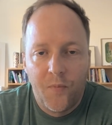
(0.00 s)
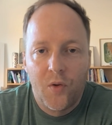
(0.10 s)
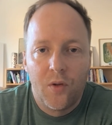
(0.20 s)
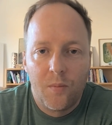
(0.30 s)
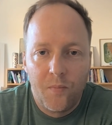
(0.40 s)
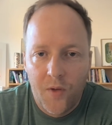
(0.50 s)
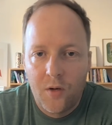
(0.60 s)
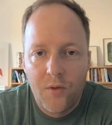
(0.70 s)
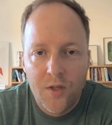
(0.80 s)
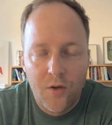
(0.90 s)
to the
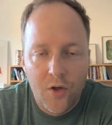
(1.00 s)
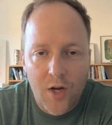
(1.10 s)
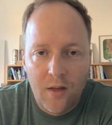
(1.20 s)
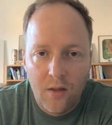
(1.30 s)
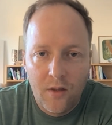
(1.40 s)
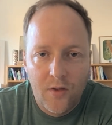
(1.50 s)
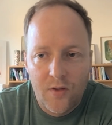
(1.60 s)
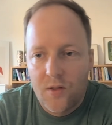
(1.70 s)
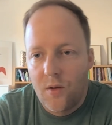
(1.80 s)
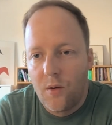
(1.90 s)
research analysts